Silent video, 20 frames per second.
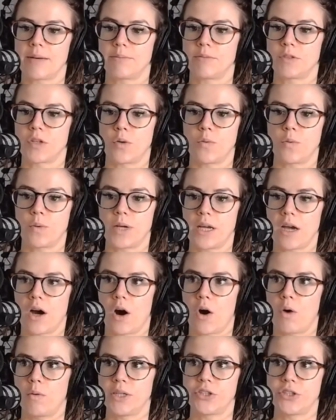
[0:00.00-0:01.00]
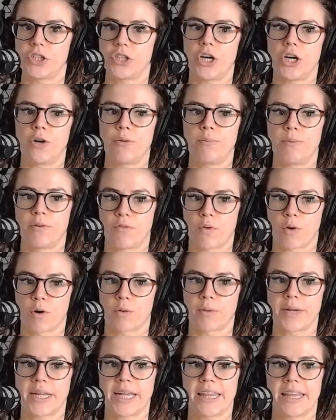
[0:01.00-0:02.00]
So we always know before
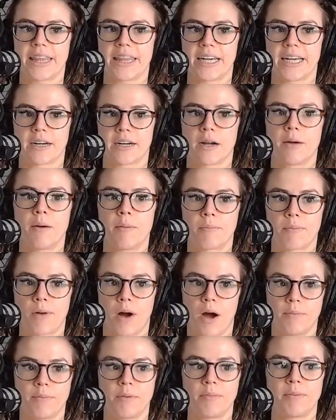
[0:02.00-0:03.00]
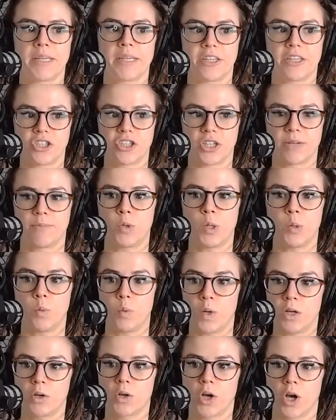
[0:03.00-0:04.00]
we get there, probably the gym we
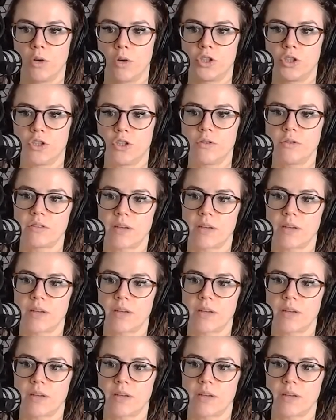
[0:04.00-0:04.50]
will go to.